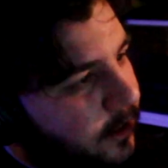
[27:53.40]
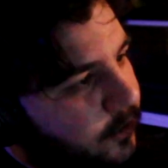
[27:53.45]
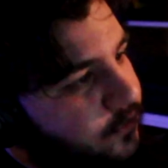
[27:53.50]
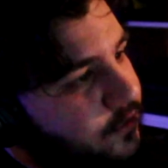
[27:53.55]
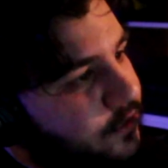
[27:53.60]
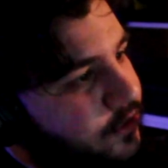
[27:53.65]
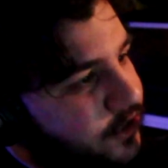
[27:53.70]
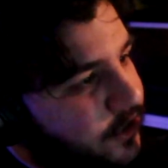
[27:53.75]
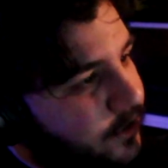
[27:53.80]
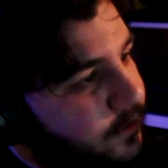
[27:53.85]

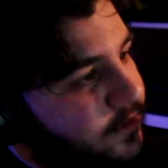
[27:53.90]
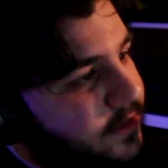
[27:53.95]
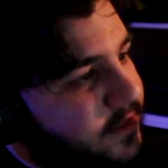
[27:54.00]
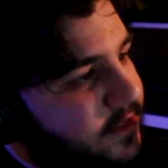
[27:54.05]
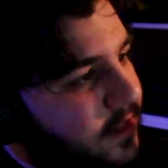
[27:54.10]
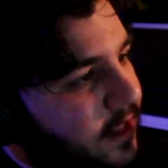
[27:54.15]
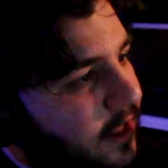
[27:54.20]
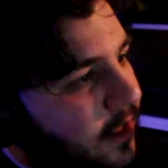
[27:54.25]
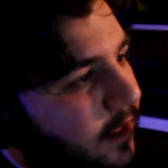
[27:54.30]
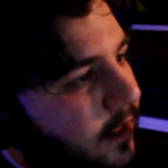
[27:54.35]
introduce
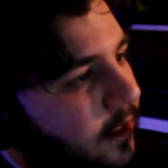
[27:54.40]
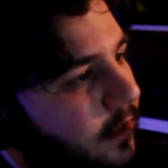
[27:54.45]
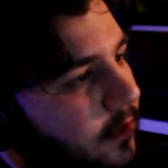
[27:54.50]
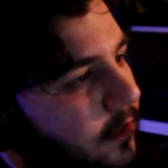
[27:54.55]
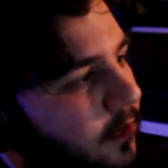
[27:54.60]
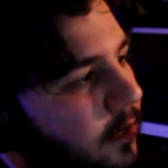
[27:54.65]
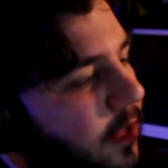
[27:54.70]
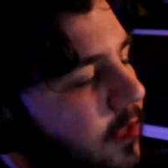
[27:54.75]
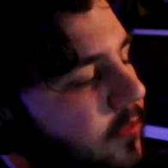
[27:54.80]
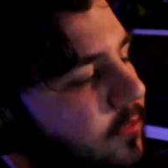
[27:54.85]
that,
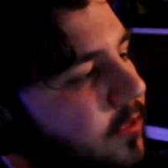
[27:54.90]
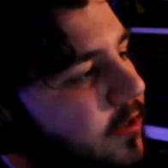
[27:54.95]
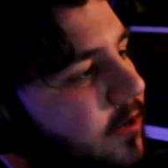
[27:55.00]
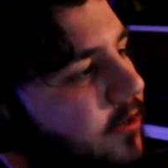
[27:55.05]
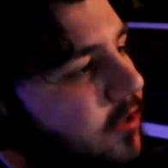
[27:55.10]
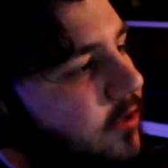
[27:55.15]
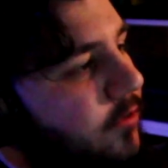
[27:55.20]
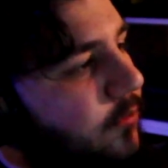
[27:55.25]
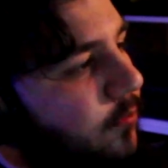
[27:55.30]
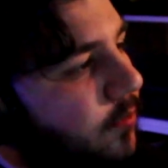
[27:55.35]
like they
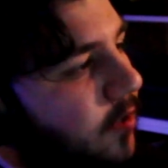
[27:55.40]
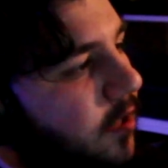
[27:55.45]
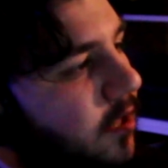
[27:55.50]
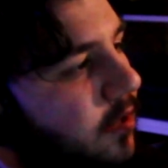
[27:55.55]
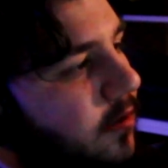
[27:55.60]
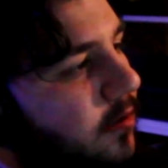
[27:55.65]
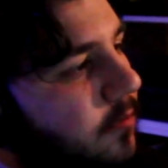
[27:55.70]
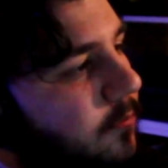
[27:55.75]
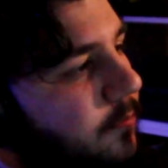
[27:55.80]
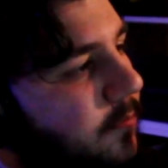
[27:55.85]
did
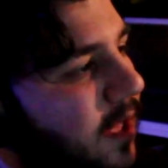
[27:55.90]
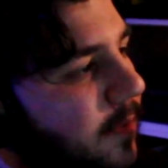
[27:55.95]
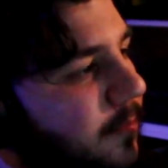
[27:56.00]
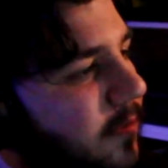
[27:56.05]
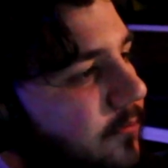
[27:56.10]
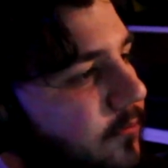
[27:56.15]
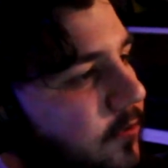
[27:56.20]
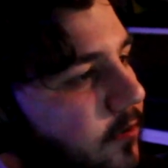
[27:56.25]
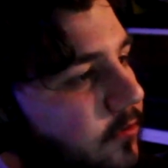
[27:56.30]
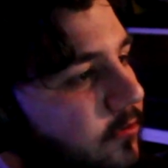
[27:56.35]
in
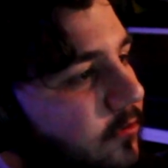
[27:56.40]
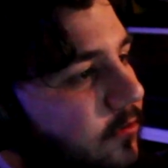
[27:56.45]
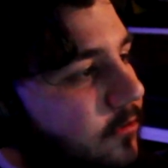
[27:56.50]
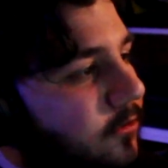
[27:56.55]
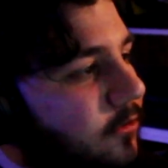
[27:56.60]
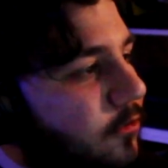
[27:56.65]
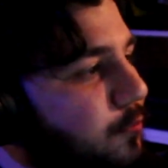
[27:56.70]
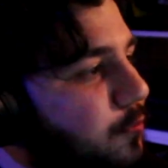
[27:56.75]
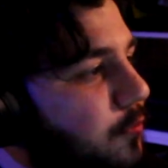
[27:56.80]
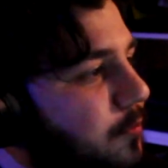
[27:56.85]
Batman vs
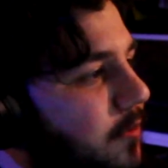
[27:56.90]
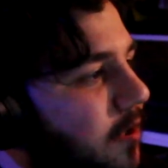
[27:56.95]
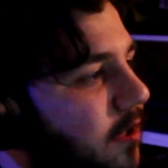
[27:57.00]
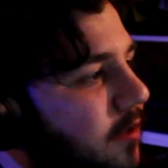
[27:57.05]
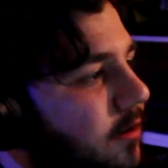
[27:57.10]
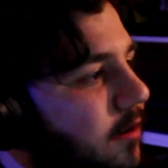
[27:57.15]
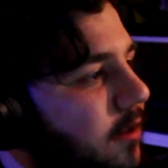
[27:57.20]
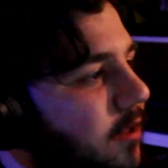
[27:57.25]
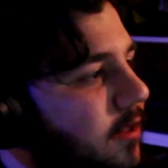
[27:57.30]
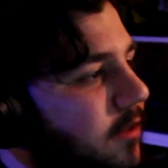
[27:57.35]

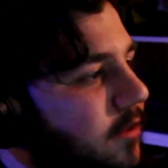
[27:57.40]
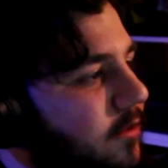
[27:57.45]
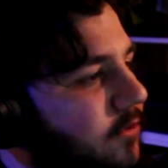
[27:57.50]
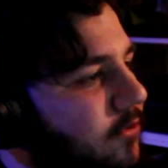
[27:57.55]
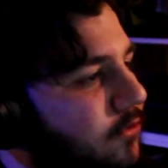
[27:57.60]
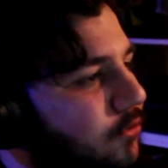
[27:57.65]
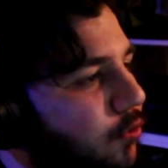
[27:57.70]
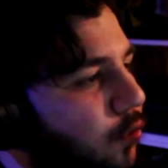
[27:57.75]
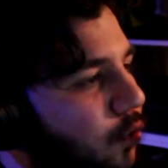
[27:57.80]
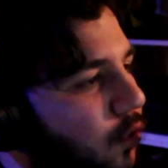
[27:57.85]
Superman, it's
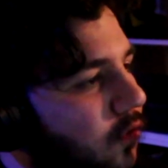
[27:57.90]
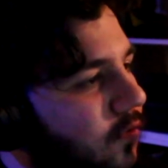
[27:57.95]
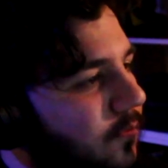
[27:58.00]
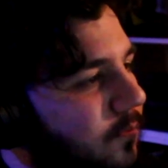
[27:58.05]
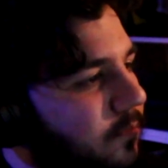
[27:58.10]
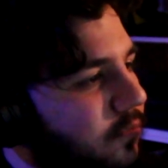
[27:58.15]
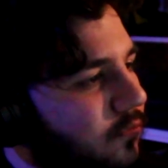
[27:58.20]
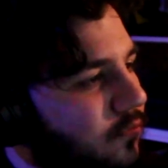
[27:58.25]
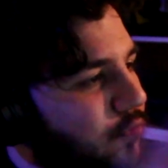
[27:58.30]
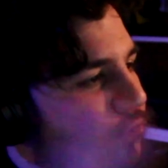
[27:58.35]
sort
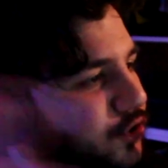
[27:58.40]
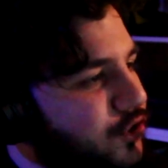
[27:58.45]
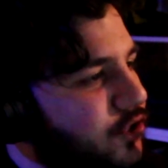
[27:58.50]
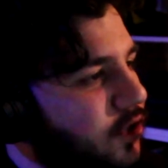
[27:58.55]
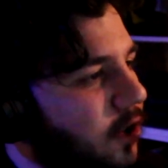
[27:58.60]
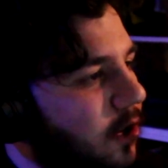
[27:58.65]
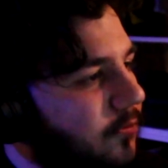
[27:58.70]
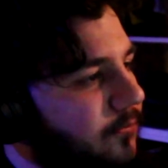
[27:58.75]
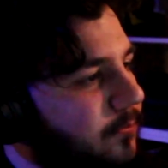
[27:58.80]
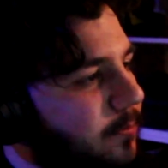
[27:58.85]
of brushed
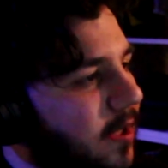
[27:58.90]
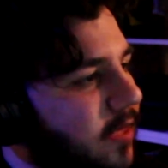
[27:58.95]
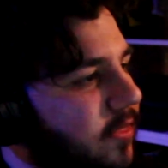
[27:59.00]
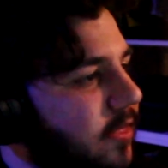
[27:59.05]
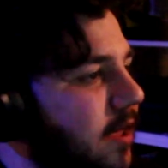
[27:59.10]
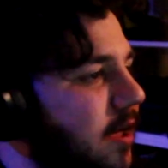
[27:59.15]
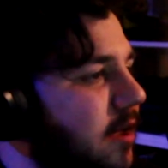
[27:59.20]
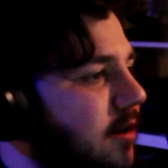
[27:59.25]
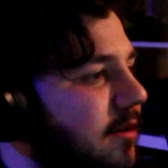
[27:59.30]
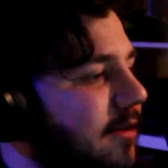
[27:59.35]
off by
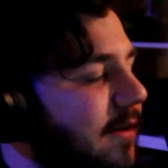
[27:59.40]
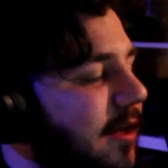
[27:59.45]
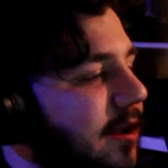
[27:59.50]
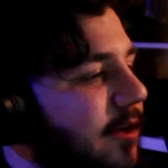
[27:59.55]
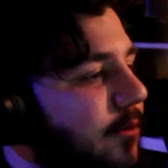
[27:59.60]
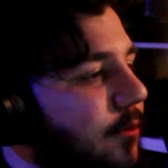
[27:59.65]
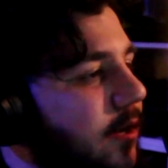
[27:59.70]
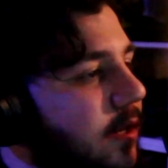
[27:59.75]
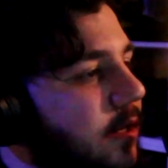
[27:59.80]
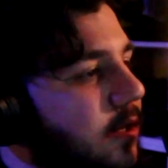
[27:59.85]
the end
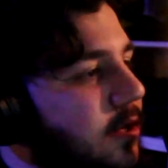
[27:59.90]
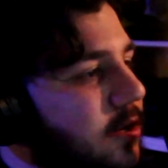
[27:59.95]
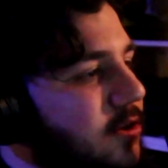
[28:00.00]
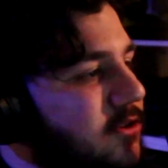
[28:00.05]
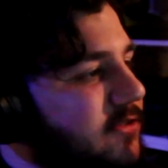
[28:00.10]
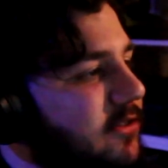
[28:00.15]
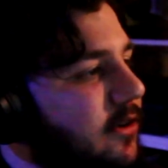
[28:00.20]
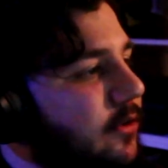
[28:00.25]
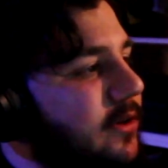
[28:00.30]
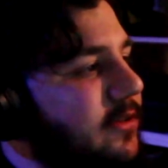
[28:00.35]
anyway.
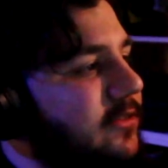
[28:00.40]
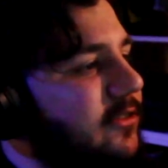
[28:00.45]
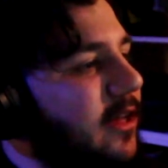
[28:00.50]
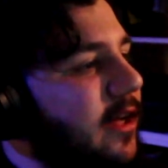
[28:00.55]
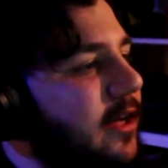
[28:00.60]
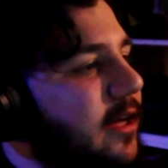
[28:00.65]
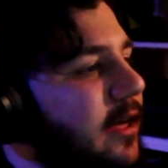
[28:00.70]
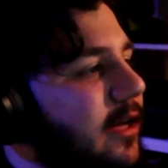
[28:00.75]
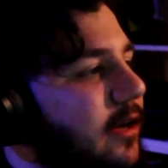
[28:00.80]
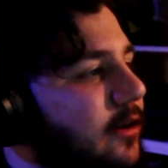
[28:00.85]
So it's
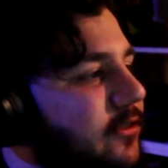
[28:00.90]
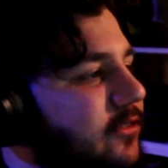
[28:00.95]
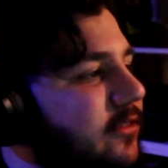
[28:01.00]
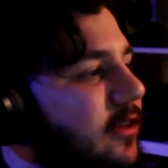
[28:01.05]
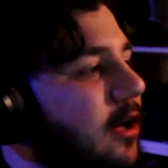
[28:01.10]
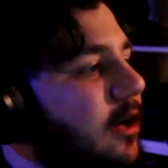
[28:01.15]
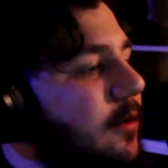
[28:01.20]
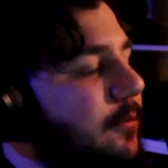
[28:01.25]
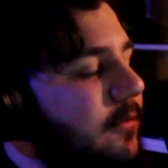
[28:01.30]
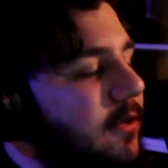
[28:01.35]
like it'll
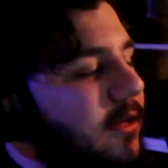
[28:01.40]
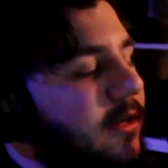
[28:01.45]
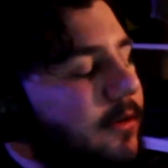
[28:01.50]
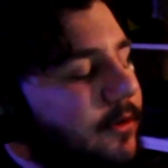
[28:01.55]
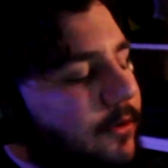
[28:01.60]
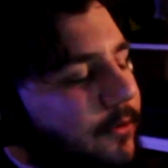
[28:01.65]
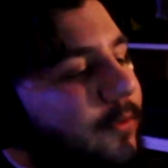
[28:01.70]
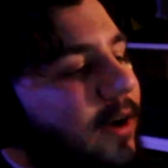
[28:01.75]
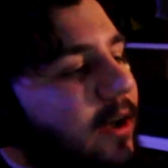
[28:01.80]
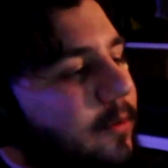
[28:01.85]
start
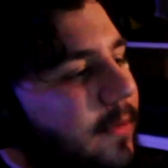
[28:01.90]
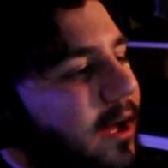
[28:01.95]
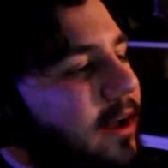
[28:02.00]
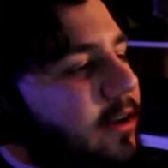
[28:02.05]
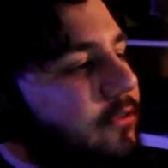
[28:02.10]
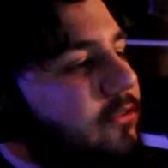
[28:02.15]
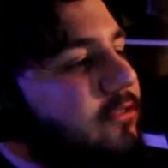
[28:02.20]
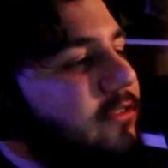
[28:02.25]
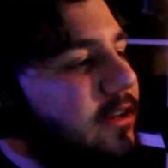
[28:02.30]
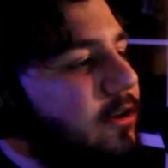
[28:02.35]
when Man
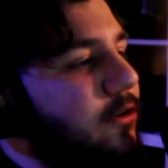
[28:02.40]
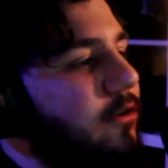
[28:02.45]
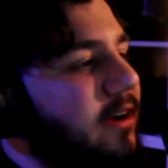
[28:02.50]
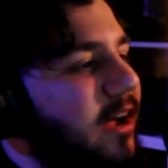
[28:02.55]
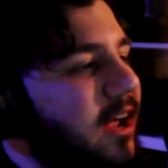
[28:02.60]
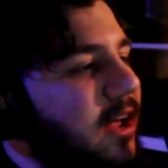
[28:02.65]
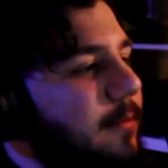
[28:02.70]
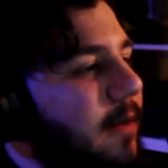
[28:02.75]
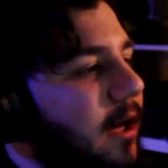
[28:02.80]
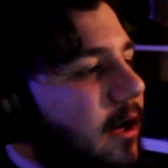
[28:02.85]
of Steel
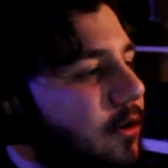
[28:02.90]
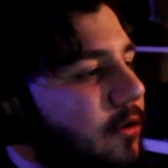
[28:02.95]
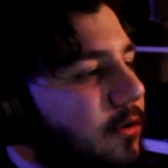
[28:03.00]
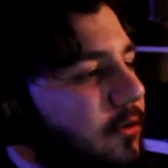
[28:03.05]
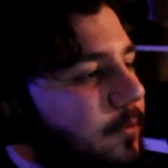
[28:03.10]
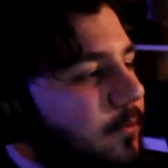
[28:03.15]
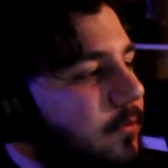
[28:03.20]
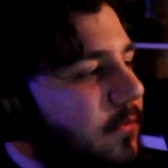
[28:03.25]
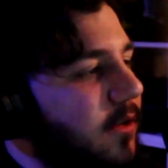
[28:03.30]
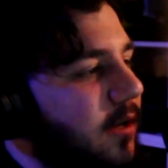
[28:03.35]
came
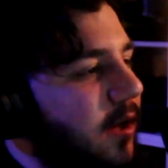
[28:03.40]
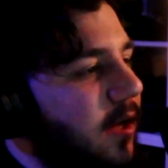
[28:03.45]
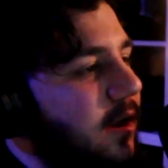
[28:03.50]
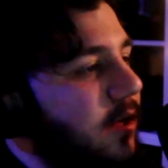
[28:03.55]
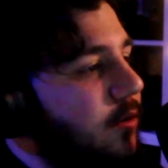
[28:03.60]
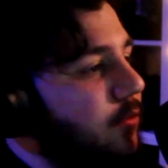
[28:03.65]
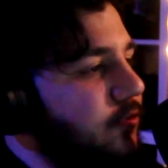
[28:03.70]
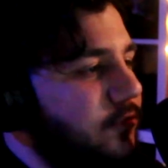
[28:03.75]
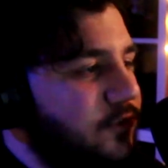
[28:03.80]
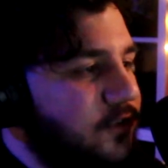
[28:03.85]
out, and
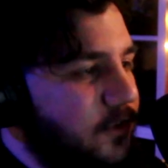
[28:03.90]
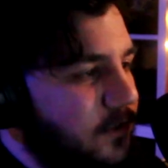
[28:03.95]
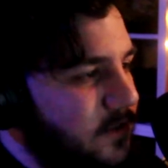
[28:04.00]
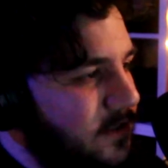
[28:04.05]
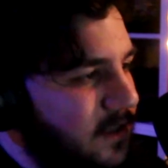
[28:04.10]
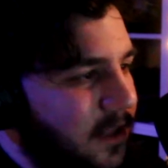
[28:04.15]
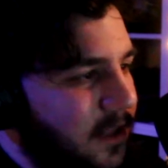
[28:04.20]
it was just